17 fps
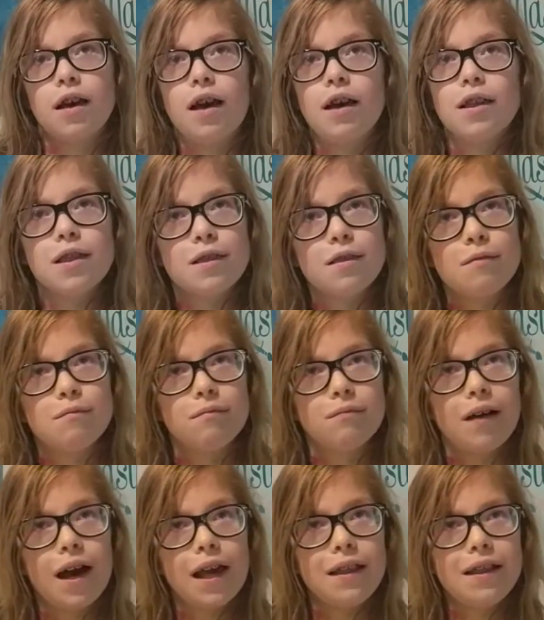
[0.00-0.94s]
a
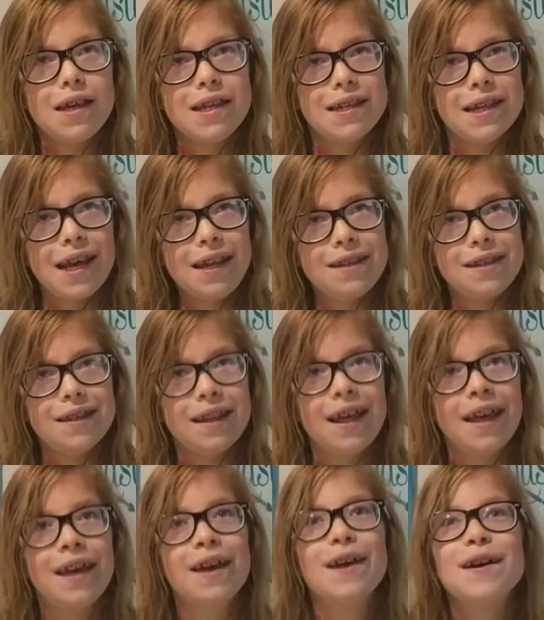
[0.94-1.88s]
smiley day
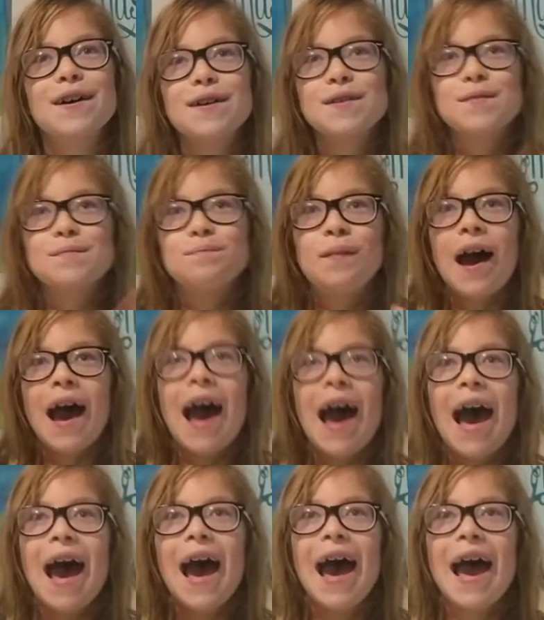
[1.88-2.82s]
today.
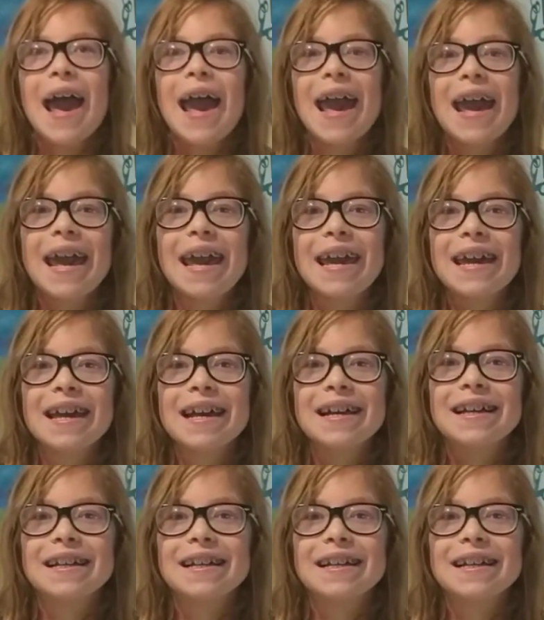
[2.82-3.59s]
Bye.